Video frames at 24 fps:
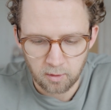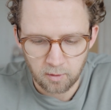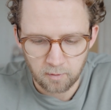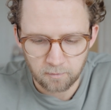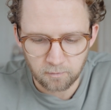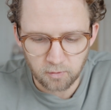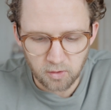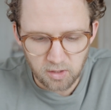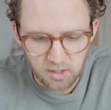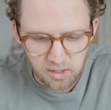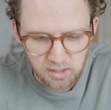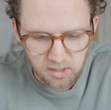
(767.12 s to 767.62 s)

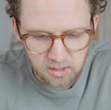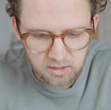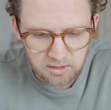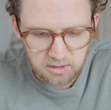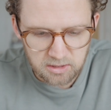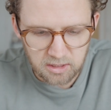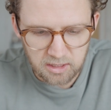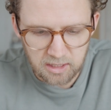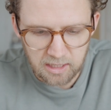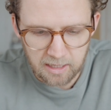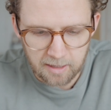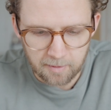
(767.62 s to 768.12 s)
For years
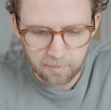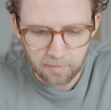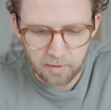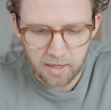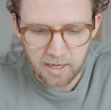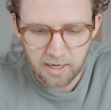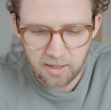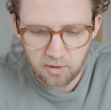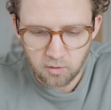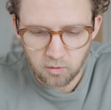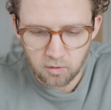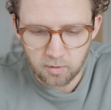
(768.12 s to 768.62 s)
to come,
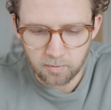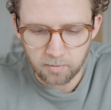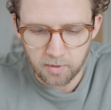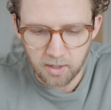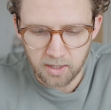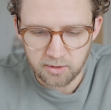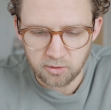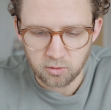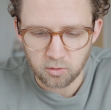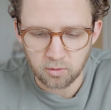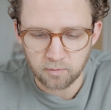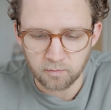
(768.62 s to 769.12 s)
any
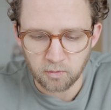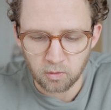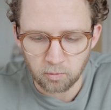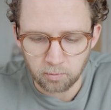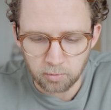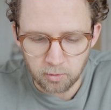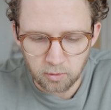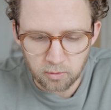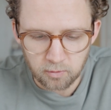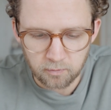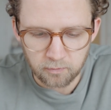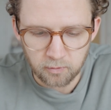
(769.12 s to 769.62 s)
reminder of your
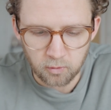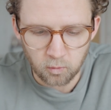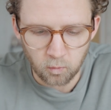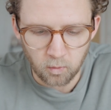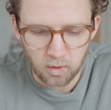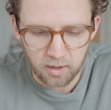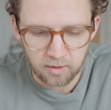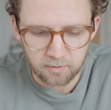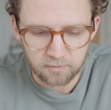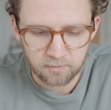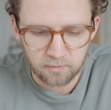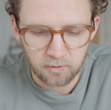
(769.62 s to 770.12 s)
beautiful
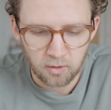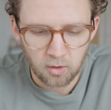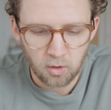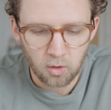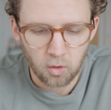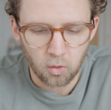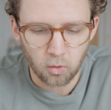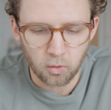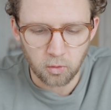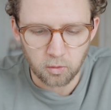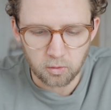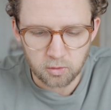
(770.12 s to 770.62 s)
wife
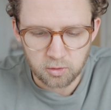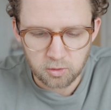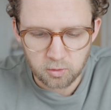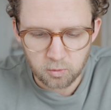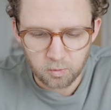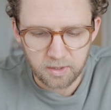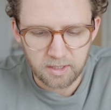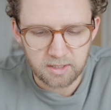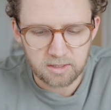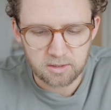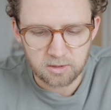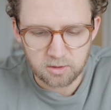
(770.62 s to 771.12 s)
or your
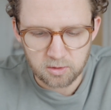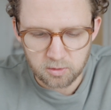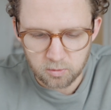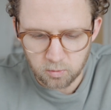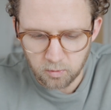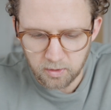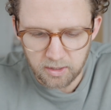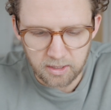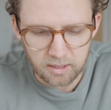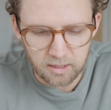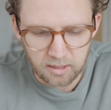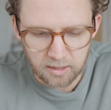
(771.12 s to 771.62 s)
sweet,
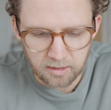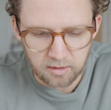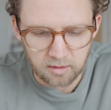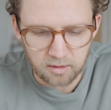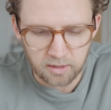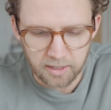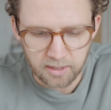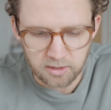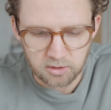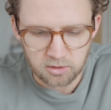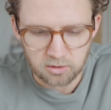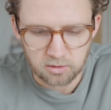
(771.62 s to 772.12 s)
sweet little
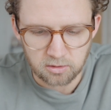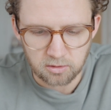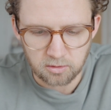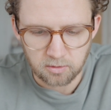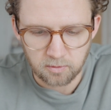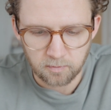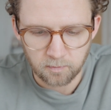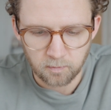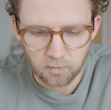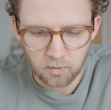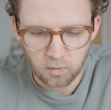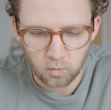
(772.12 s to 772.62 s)
angel
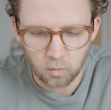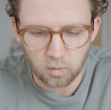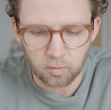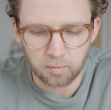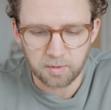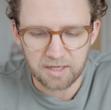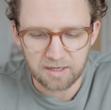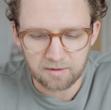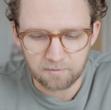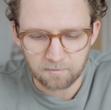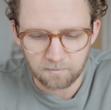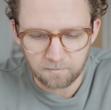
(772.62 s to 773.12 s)
will
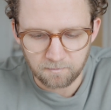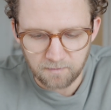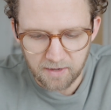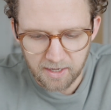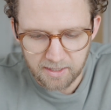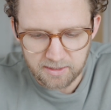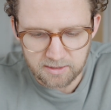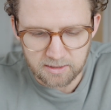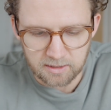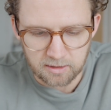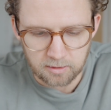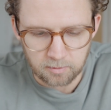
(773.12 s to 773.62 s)
be
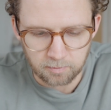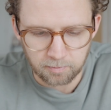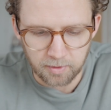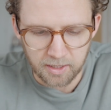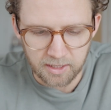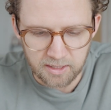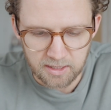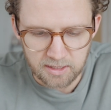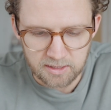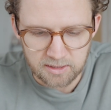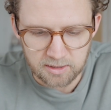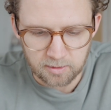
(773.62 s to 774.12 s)
infected by
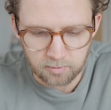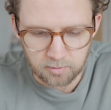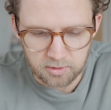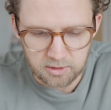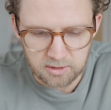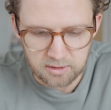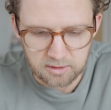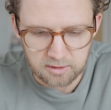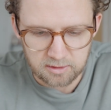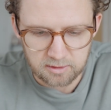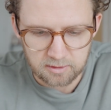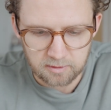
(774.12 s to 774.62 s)
these
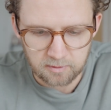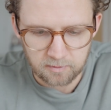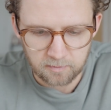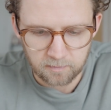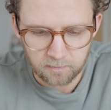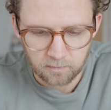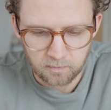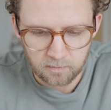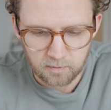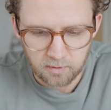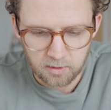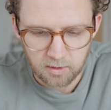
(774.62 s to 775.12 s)
images.
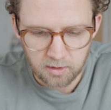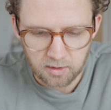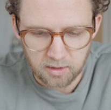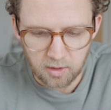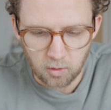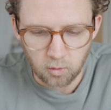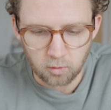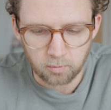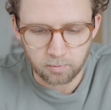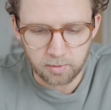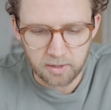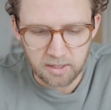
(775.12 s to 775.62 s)
They
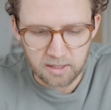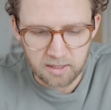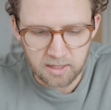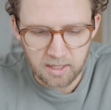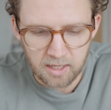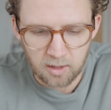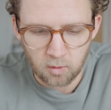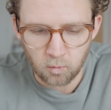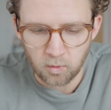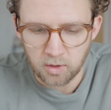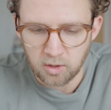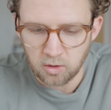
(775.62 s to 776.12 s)
will be
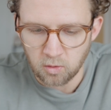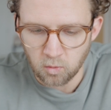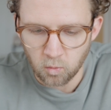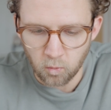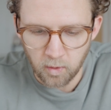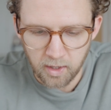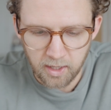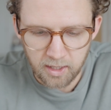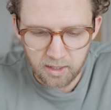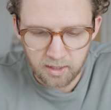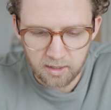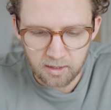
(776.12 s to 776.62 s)
there when you
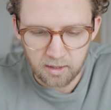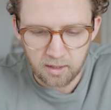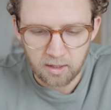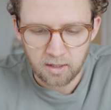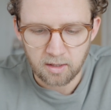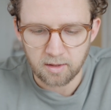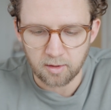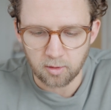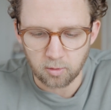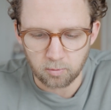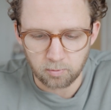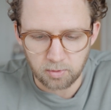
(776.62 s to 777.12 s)
wake,
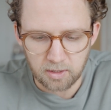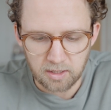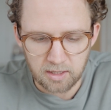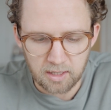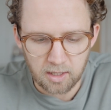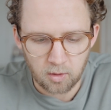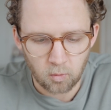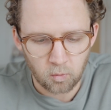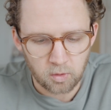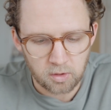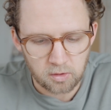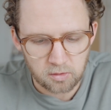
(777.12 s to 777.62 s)
they will be
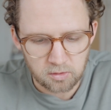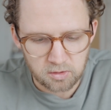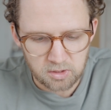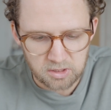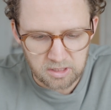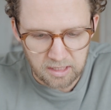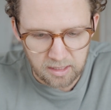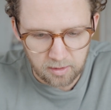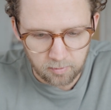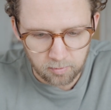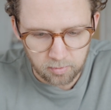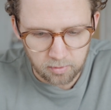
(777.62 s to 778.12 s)
there when you
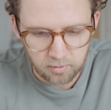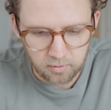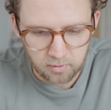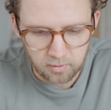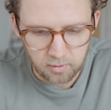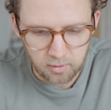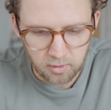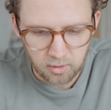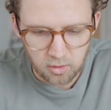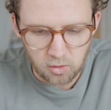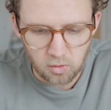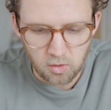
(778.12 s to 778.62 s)
sleep.
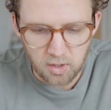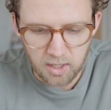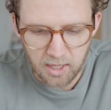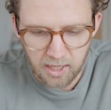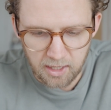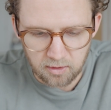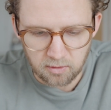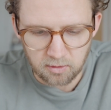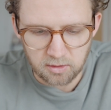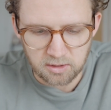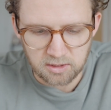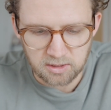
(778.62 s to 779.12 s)
You
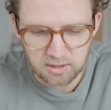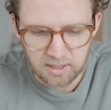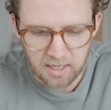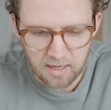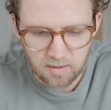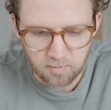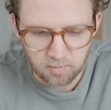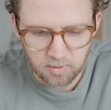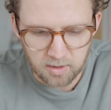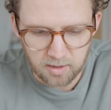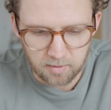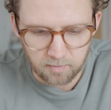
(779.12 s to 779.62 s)
cannot
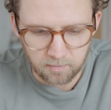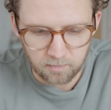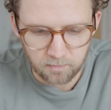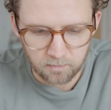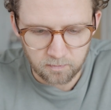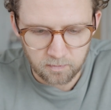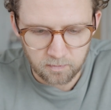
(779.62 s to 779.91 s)
escape them.